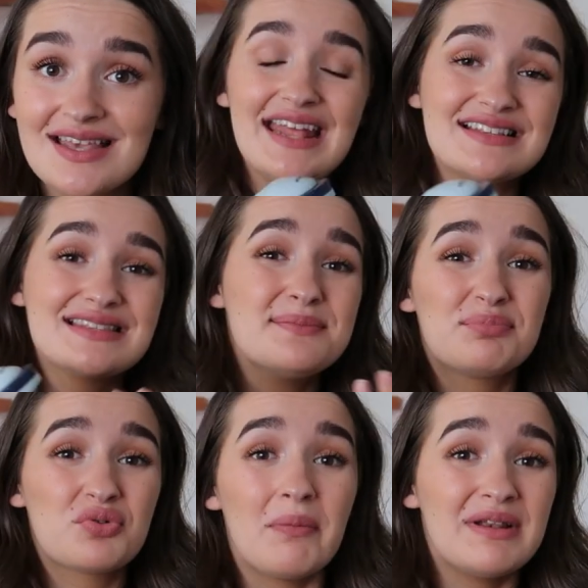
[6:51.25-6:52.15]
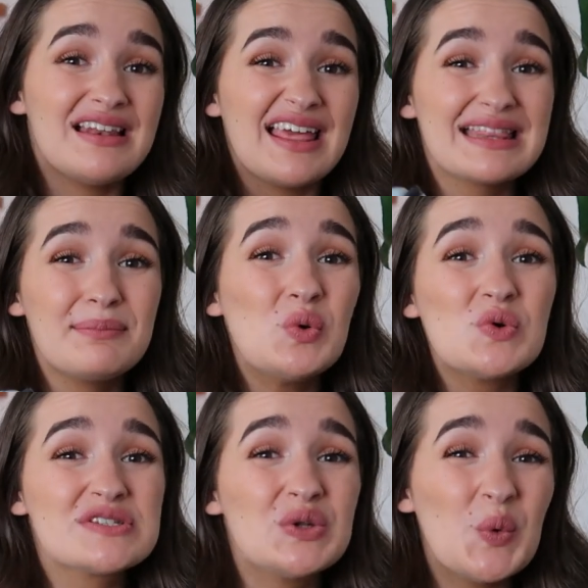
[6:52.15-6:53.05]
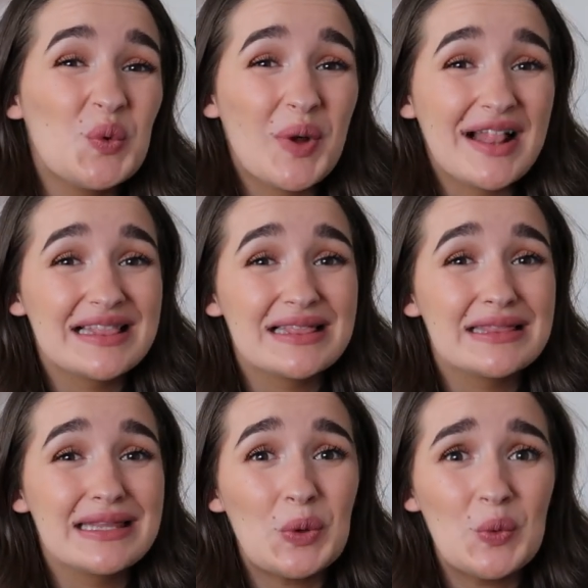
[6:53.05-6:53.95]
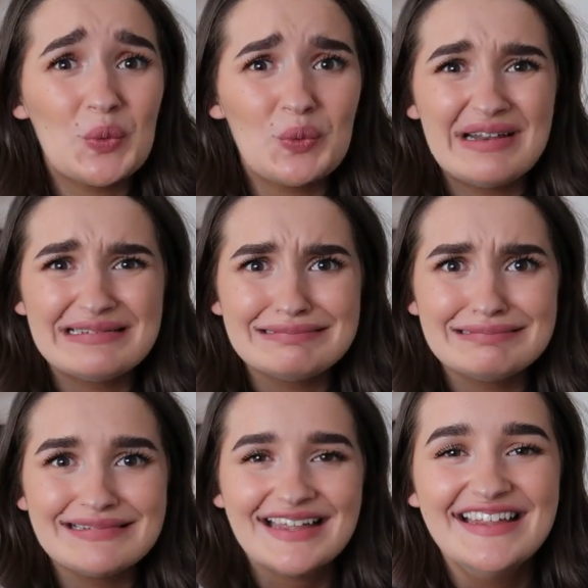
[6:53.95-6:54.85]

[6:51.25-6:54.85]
It's the probably like the most known, well-known one.